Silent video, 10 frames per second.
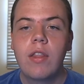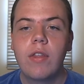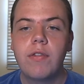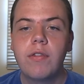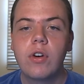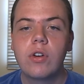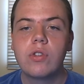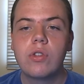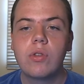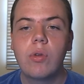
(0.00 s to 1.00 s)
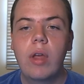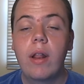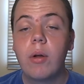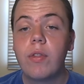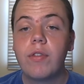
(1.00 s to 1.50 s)
The first
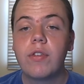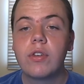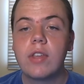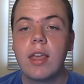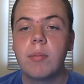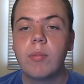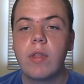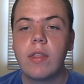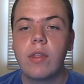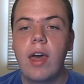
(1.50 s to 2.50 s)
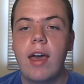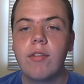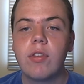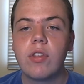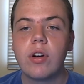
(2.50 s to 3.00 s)
game that they'll
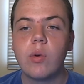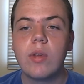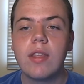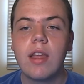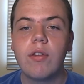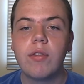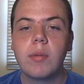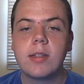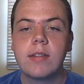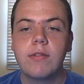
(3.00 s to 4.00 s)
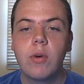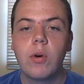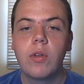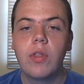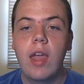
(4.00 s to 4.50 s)
have is starting Wednesday, November
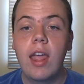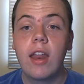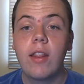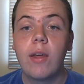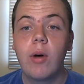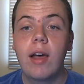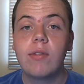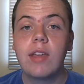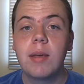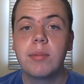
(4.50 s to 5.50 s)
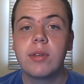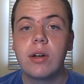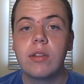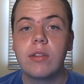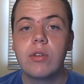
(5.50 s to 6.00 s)
4th, and they will have games
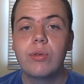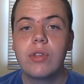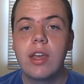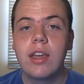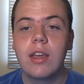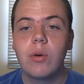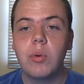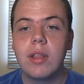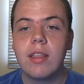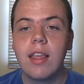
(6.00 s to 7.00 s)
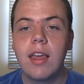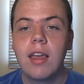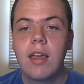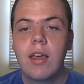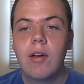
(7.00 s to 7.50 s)
on Tuesday and
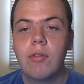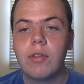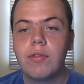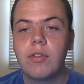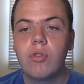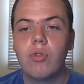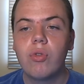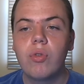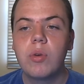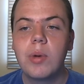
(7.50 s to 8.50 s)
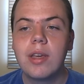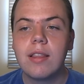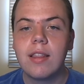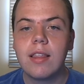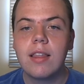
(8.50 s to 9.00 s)
Wednesday for the first 3
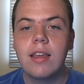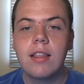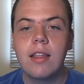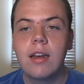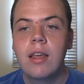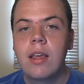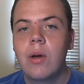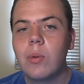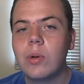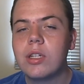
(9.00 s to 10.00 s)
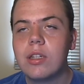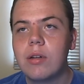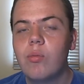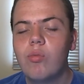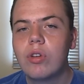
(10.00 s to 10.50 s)
weeks of the season, which
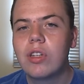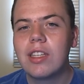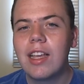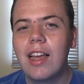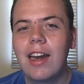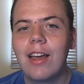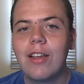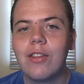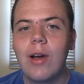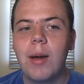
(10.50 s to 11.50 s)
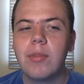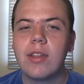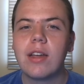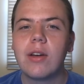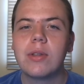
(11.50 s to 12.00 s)
just kind of so happens
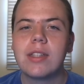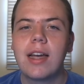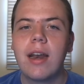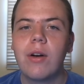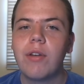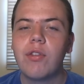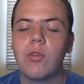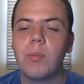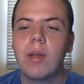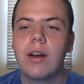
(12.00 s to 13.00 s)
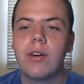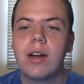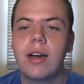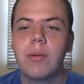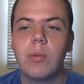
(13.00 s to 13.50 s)
to coincide, I don't know if it was planned or
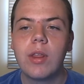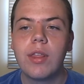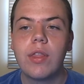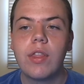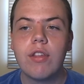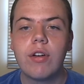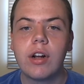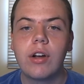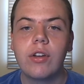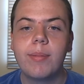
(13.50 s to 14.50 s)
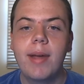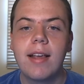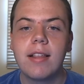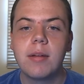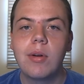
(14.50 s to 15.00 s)
not, with the start of college
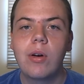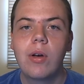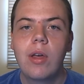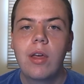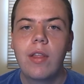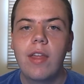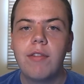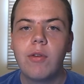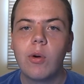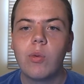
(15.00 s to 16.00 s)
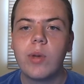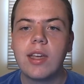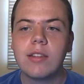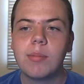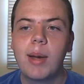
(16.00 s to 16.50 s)
basketball. That 4th
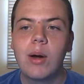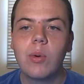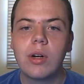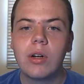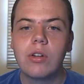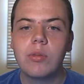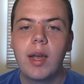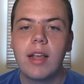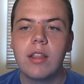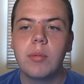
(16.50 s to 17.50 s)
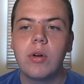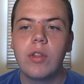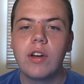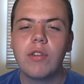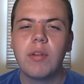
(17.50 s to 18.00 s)
week is about when college basketball, I
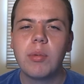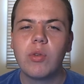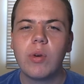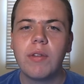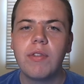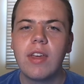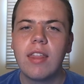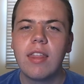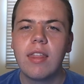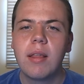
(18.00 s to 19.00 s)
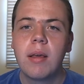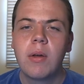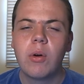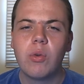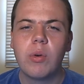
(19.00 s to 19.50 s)
think November 25th,
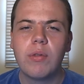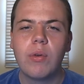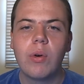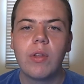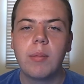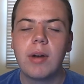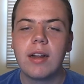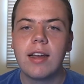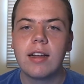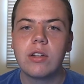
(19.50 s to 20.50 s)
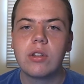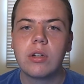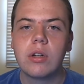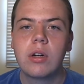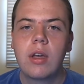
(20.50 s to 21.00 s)
24th, I'm not exactly
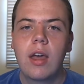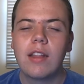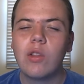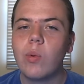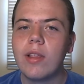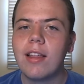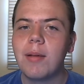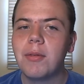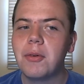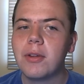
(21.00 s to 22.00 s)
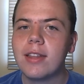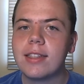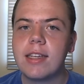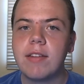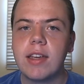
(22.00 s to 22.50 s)
sure. I think the Wednesday before
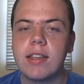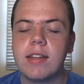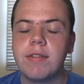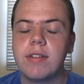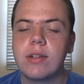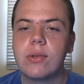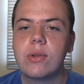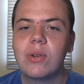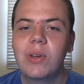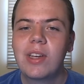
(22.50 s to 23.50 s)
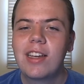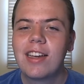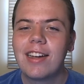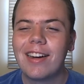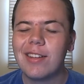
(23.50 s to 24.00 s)
Thanksgiving is the official
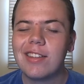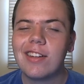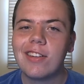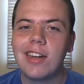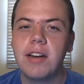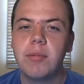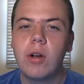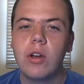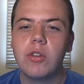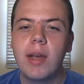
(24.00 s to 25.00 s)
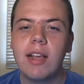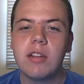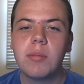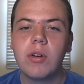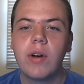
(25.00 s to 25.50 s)
kind of start date of college
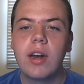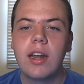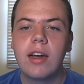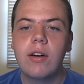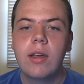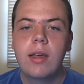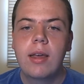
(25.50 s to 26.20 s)
basketball right now.